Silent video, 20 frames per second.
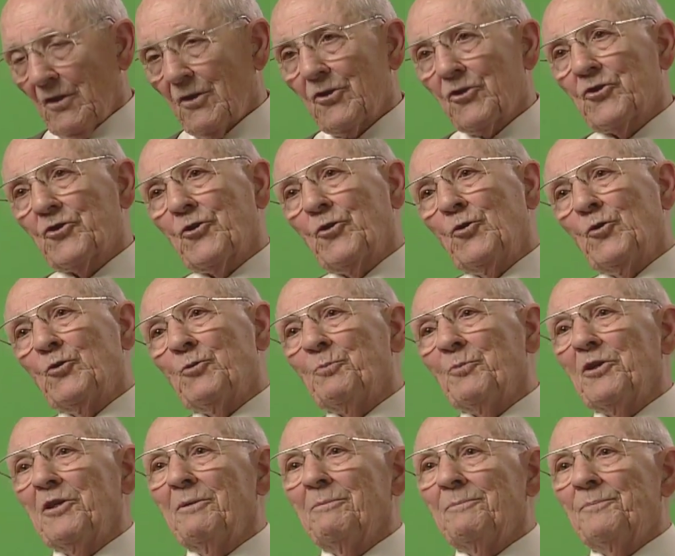excuse
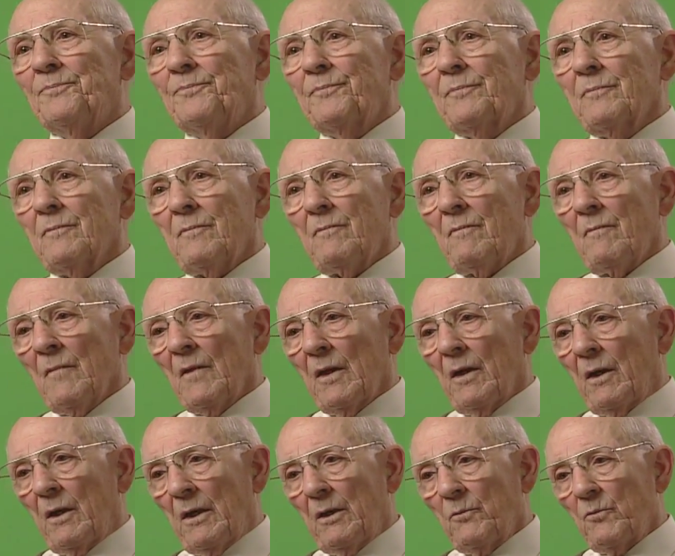me,
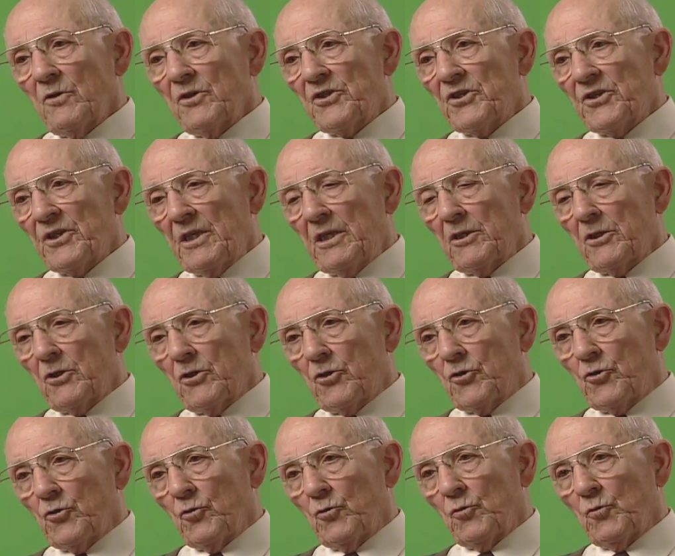I was sent
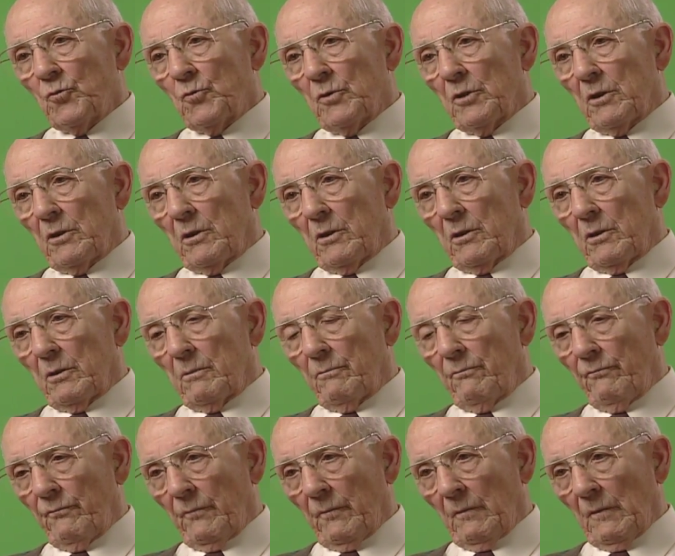to
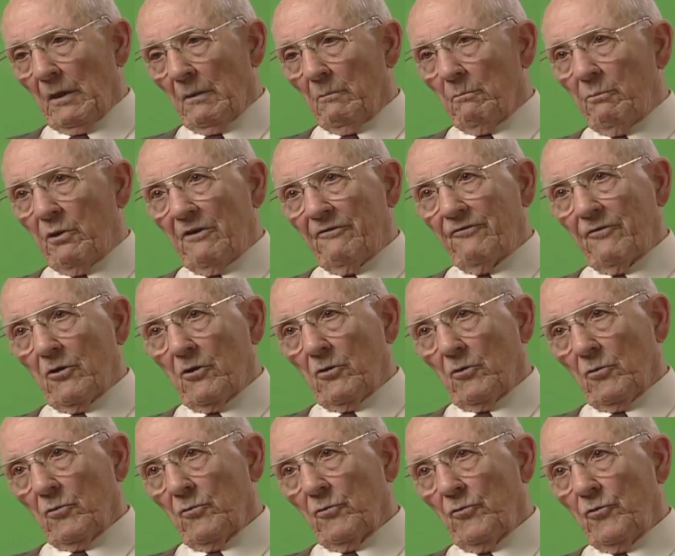
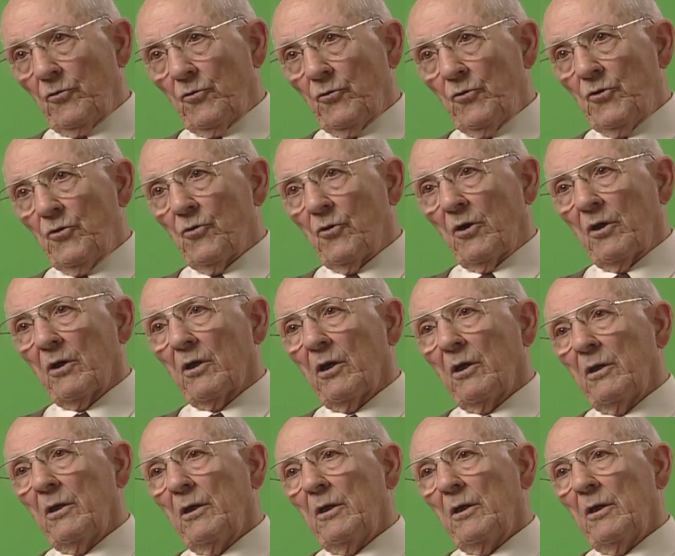Buffalo, New York,